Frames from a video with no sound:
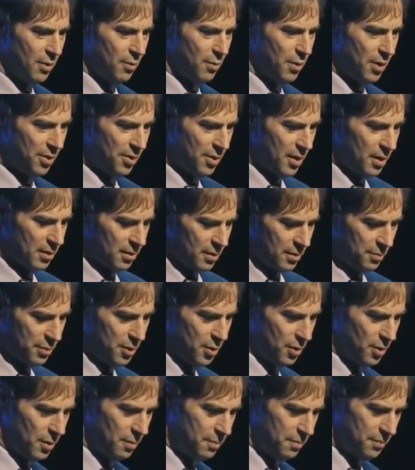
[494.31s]
with a
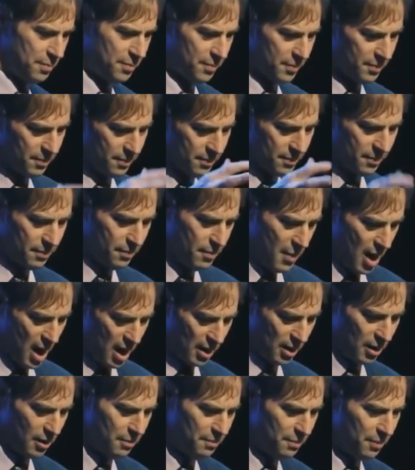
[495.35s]
computer
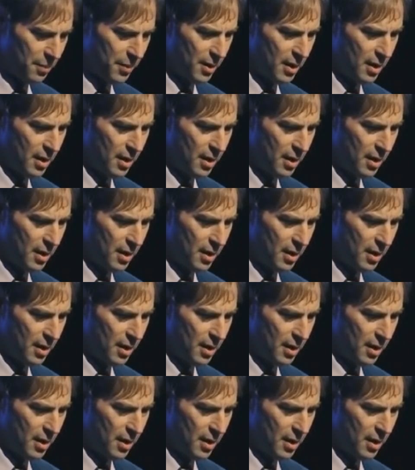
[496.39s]
model.